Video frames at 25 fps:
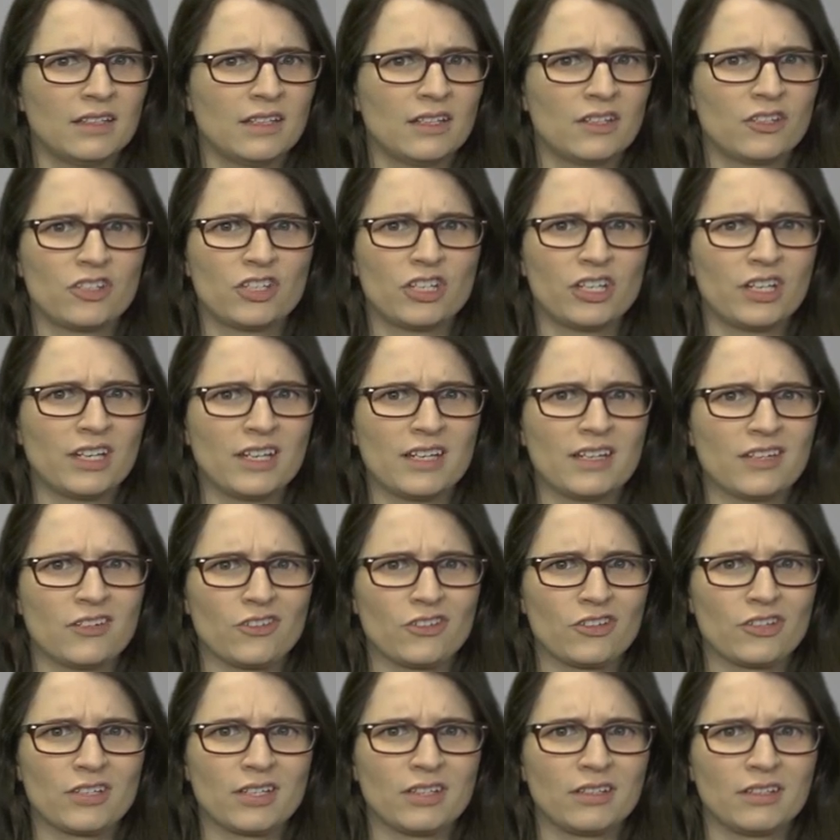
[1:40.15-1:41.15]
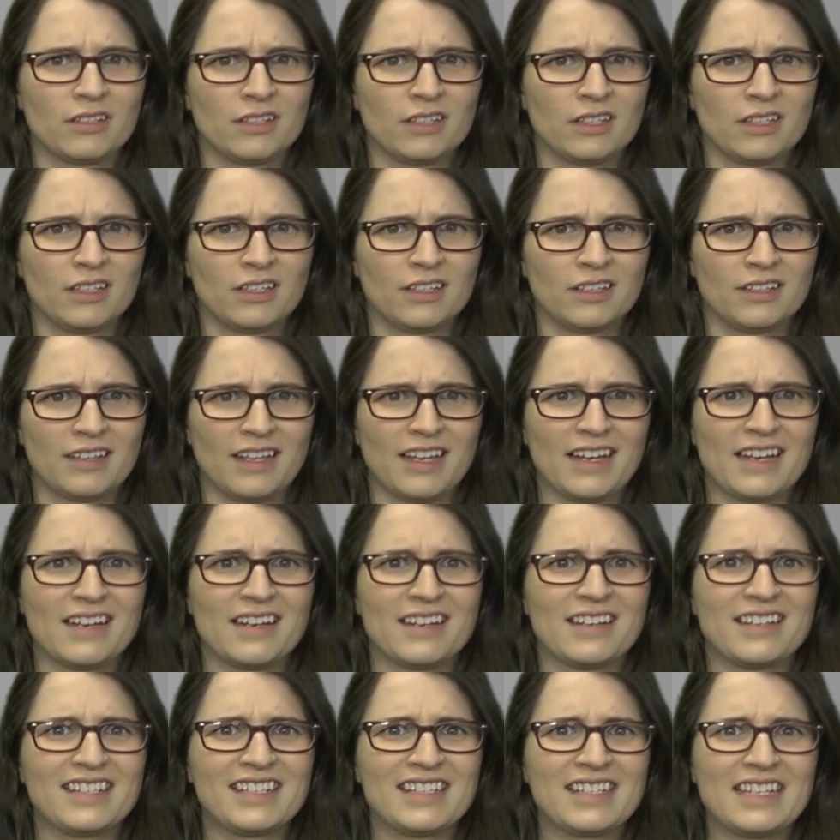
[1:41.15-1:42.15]
Changed. They
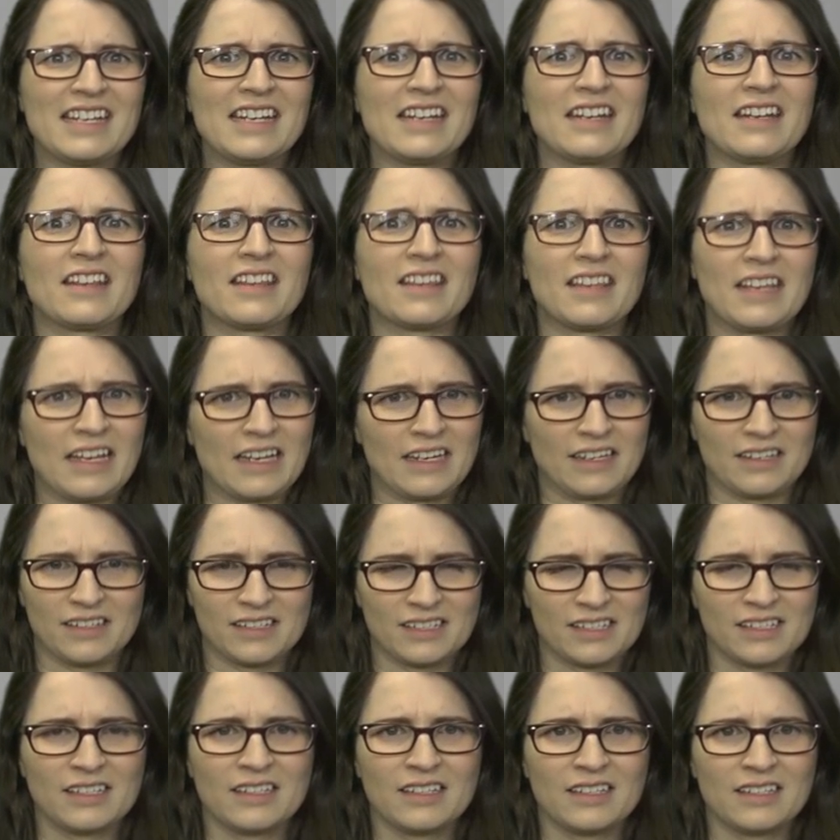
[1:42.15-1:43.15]
had seen things.